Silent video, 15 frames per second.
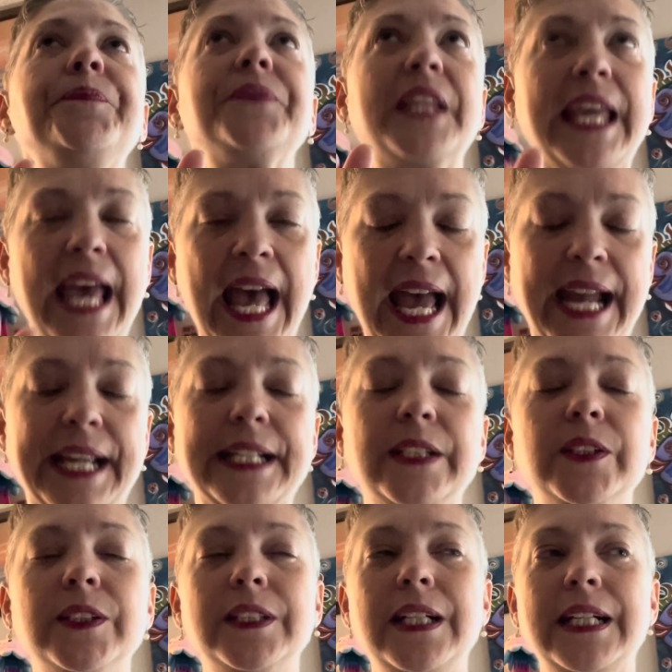Okay,
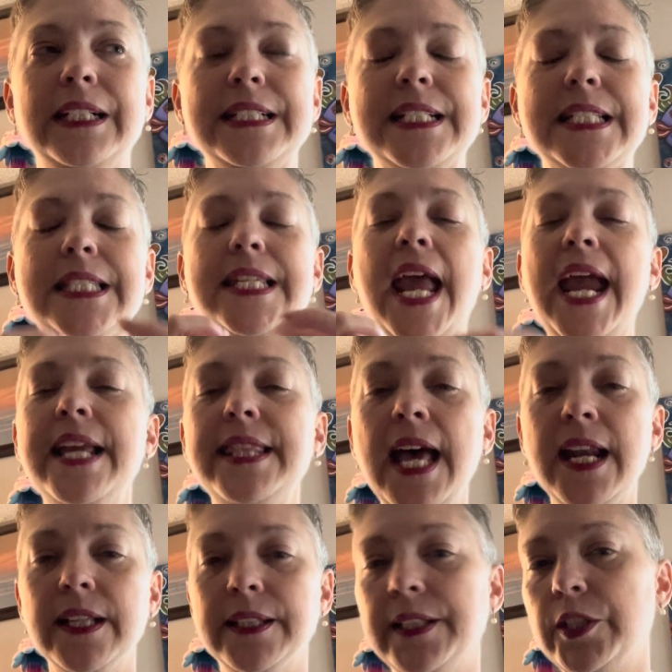take that
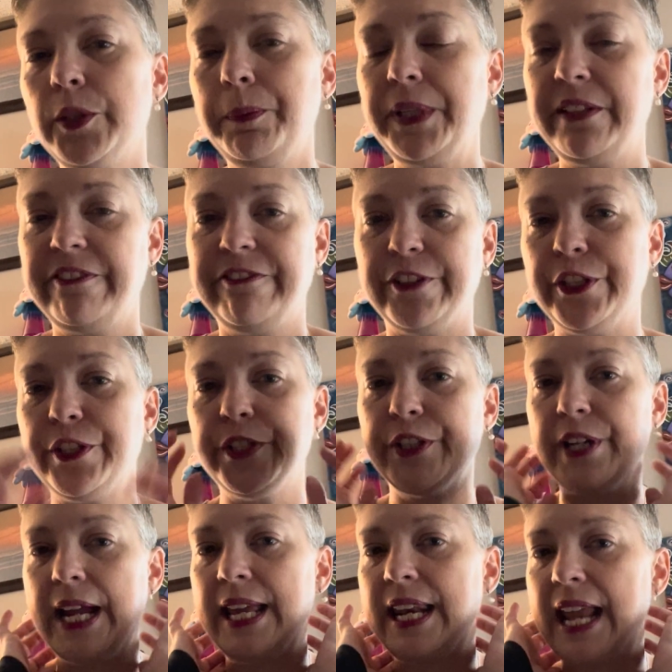a little bit further,
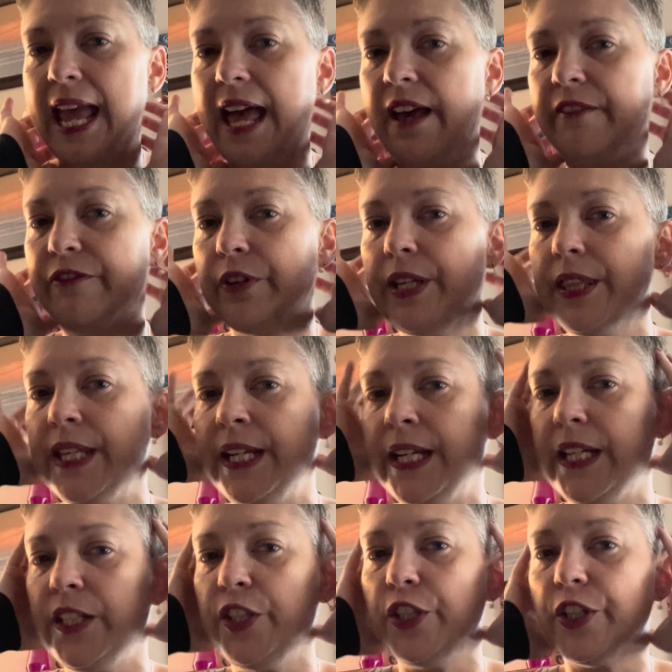and everything
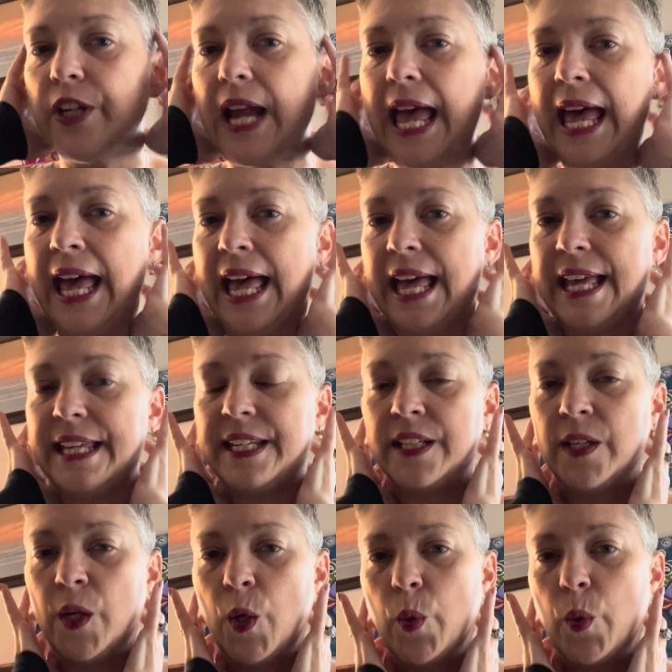in your head,